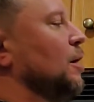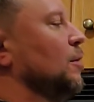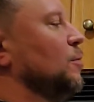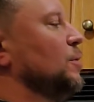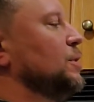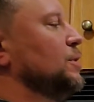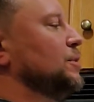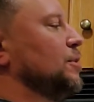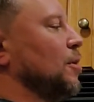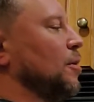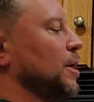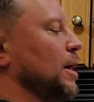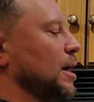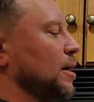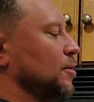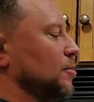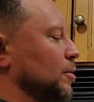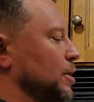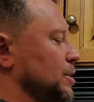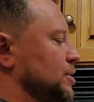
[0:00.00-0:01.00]
we start
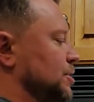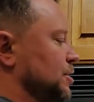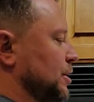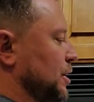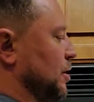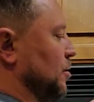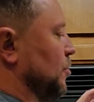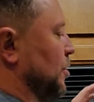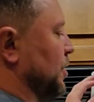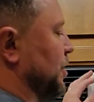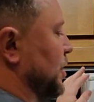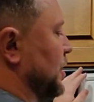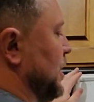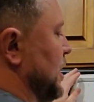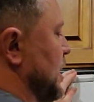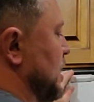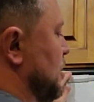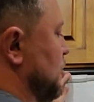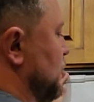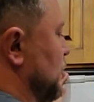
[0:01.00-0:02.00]
out originally with an
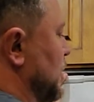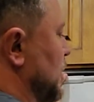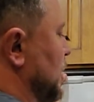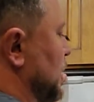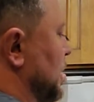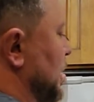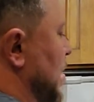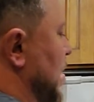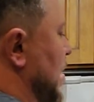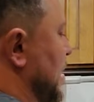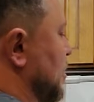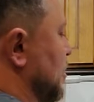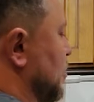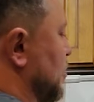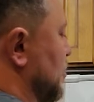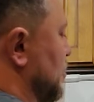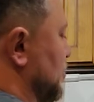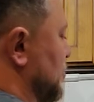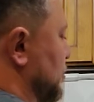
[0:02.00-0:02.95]
equilateral